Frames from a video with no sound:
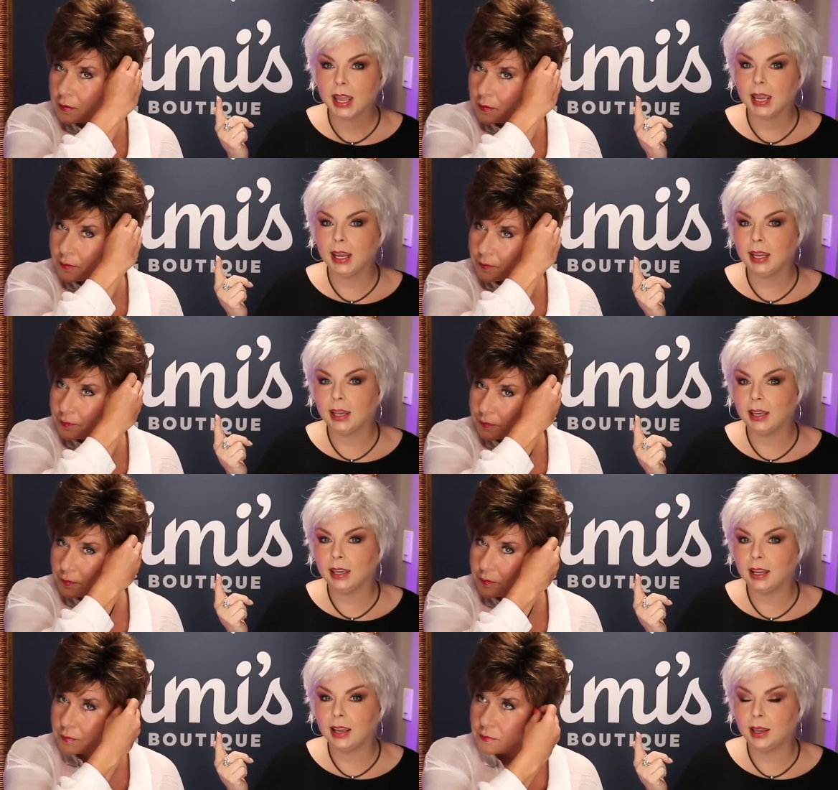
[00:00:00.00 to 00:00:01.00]
Speaker 1: And
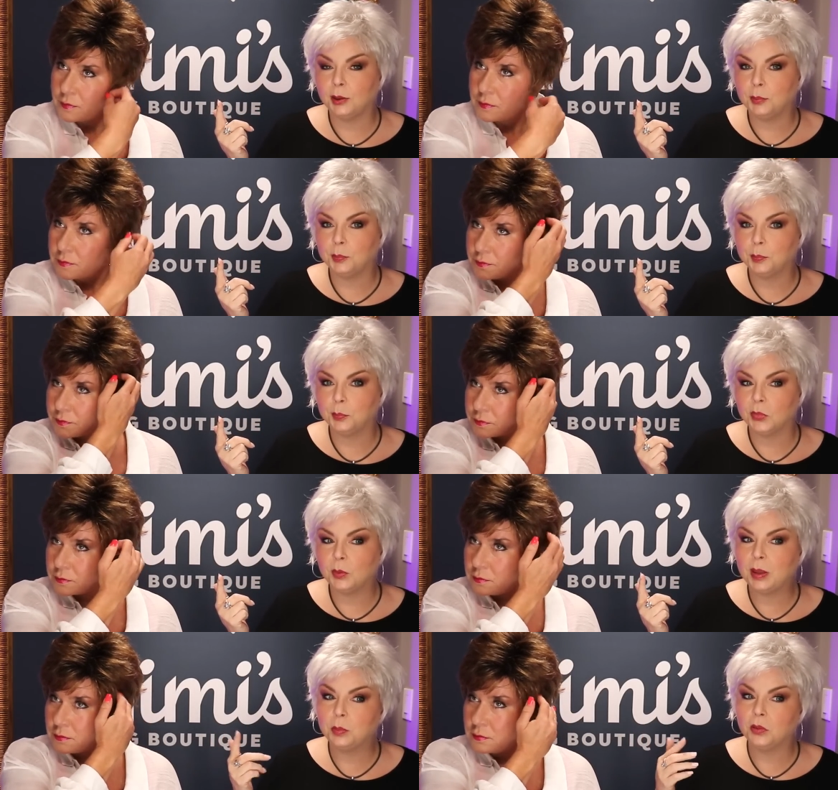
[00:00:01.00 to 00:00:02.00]
um, the
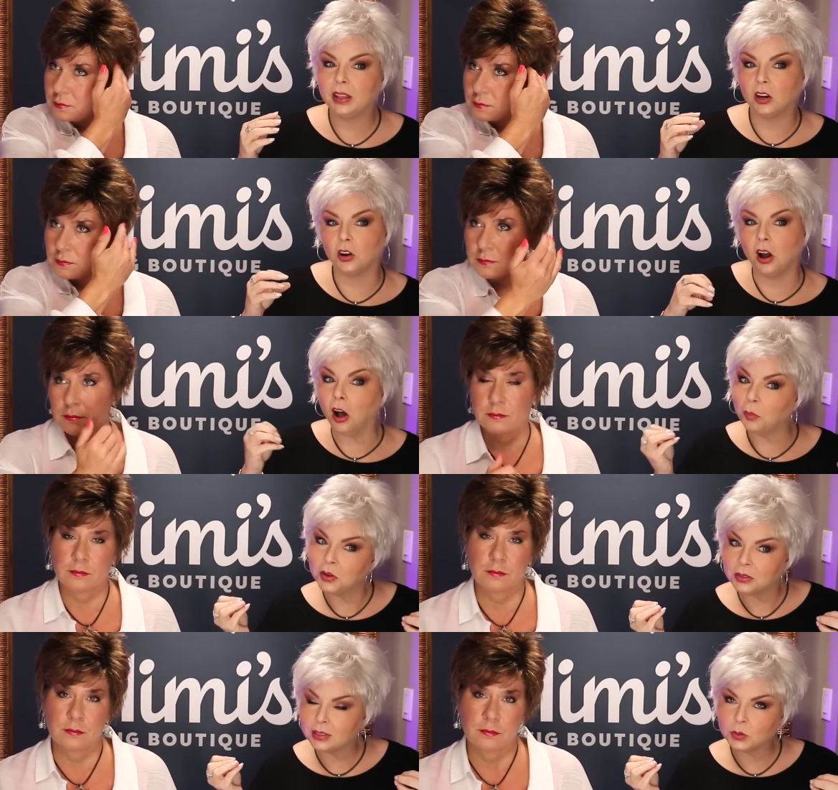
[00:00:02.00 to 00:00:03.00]
people that are almost
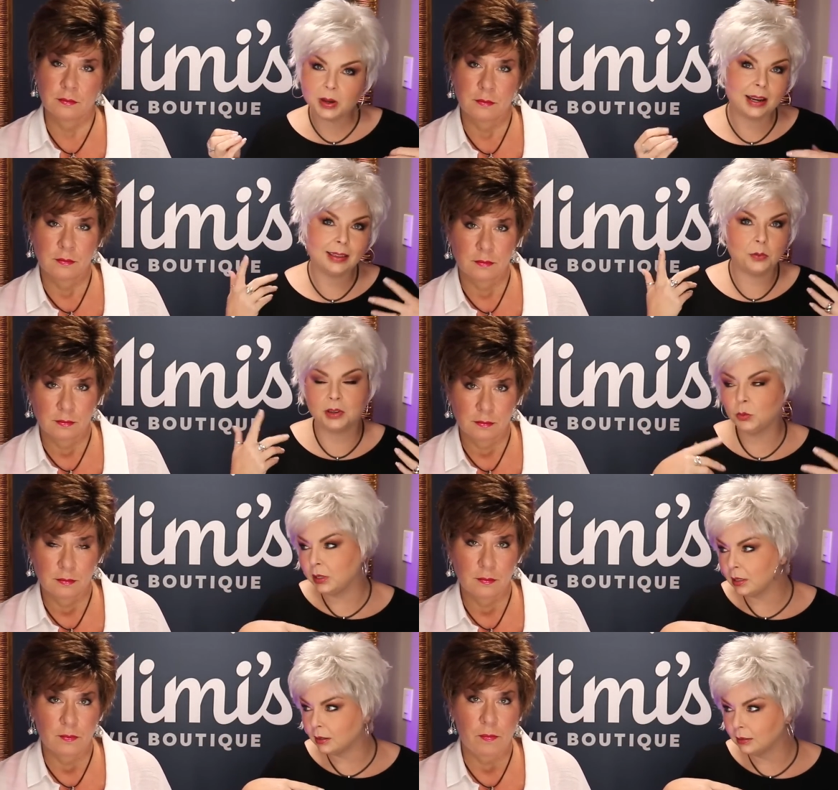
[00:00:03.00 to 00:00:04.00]
this white, they want a
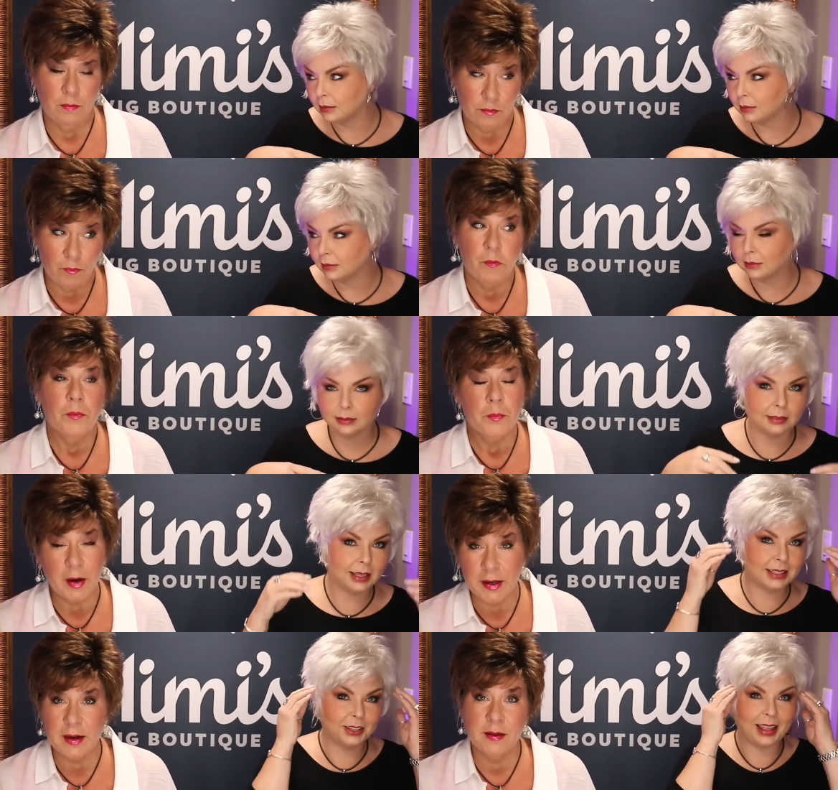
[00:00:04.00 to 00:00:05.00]
wig. Right.
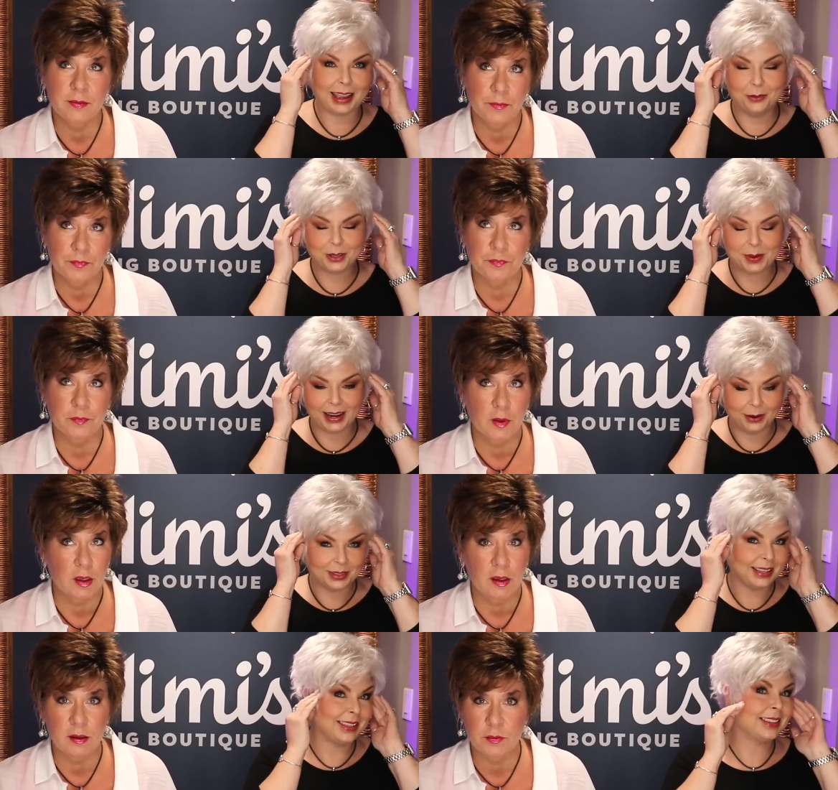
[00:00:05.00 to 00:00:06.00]
They're and like, I wish my hair was like.
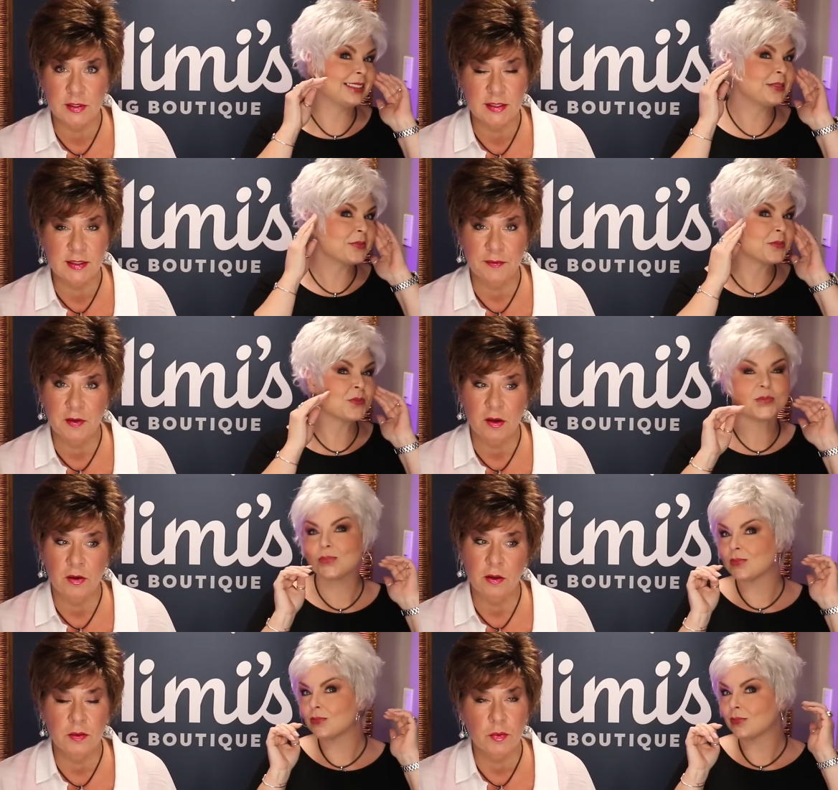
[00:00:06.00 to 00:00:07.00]
And this. it was
Speaker 2: a definite hole
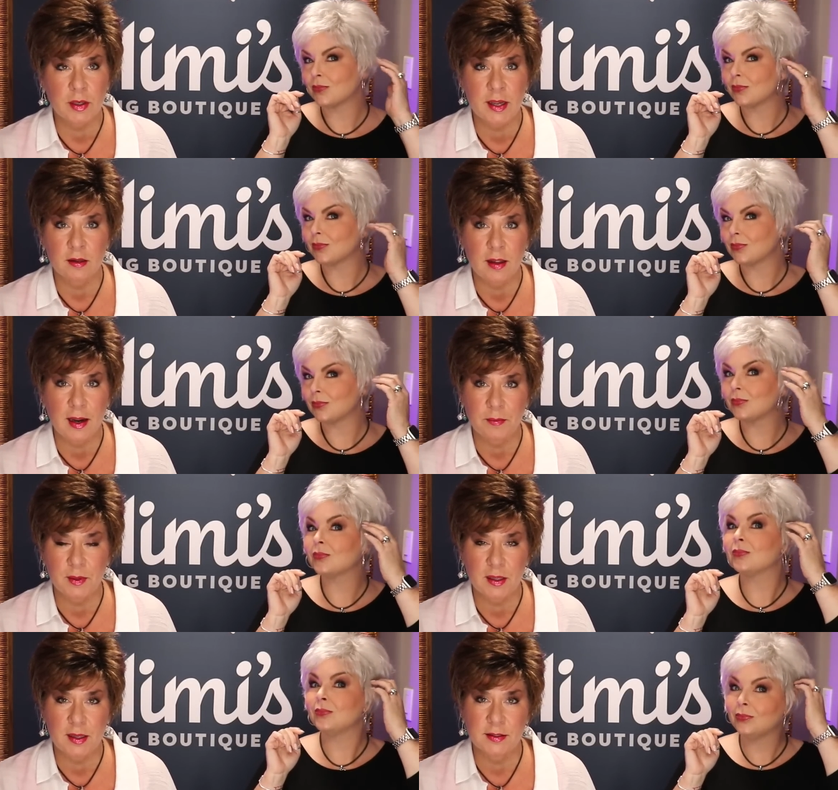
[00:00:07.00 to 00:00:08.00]
in the Raquel line
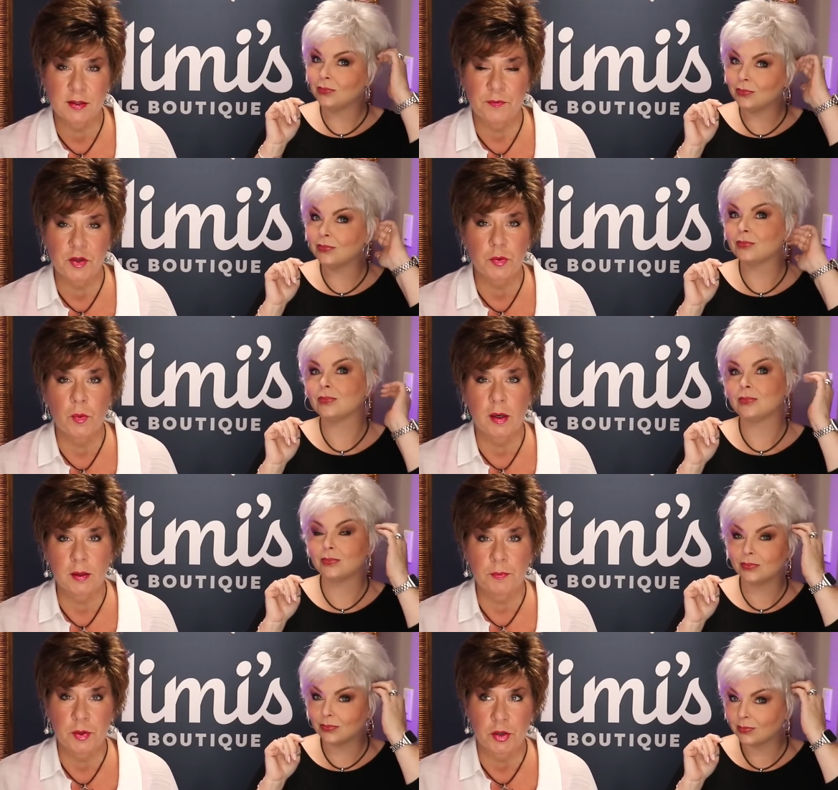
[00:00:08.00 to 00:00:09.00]
because mm-hmm. if you wanted
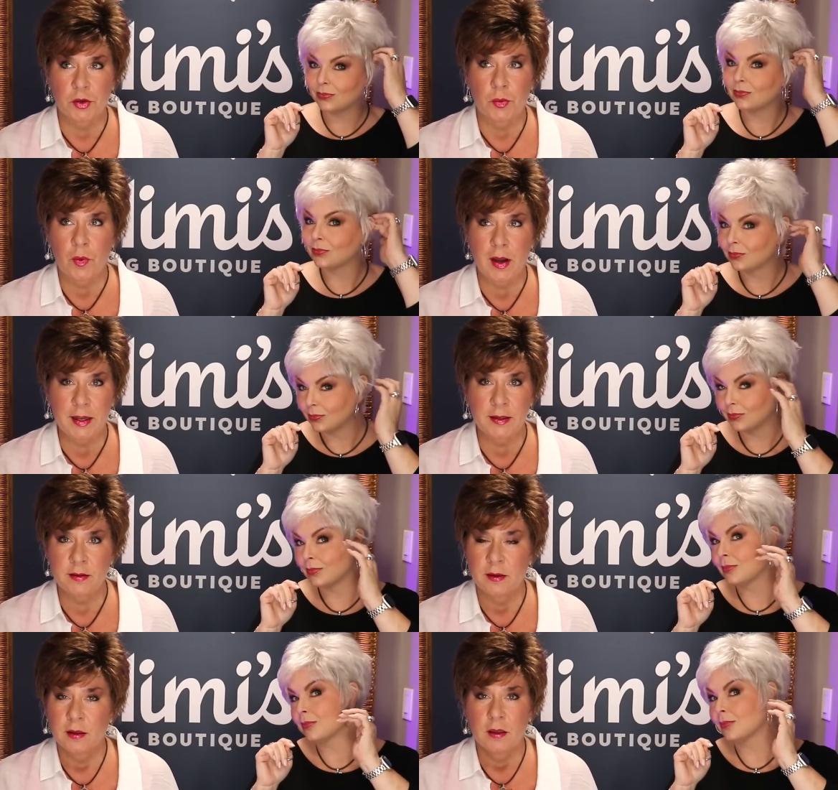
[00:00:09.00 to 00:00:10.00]
pure white,
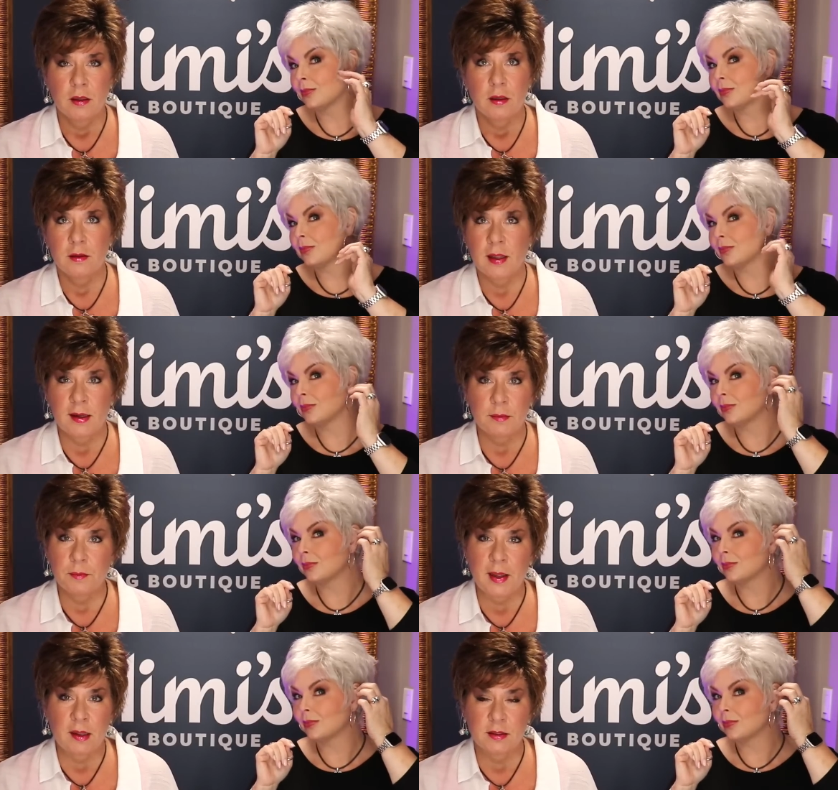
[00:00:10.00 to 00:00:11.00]
that
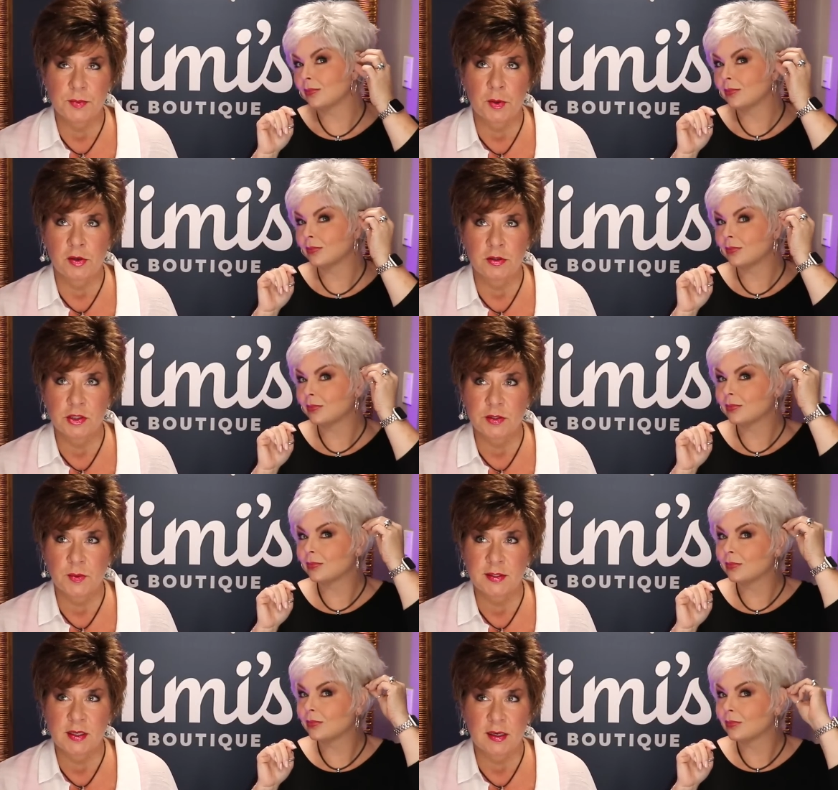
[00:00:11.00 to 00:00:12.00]
palest pearl just wasn't going